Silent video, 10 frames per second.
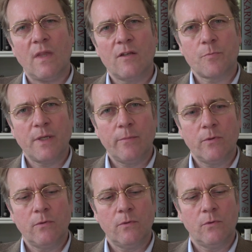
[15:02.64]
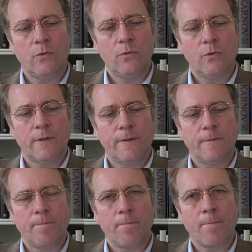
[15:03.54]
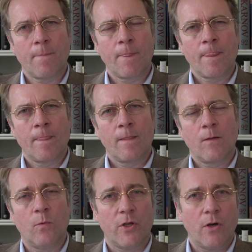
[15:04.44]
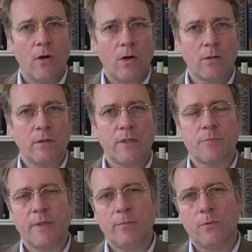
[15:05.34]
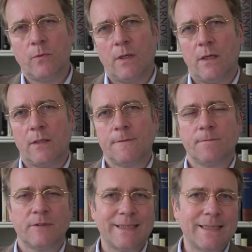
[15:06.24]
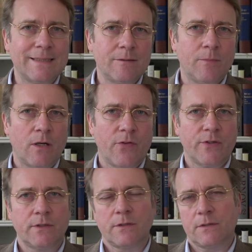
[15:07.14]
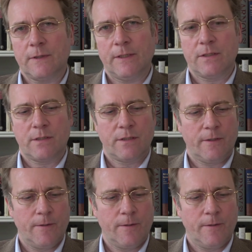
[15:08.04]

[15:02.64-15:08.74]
It's people who who are young, it's people who are single mothers, it's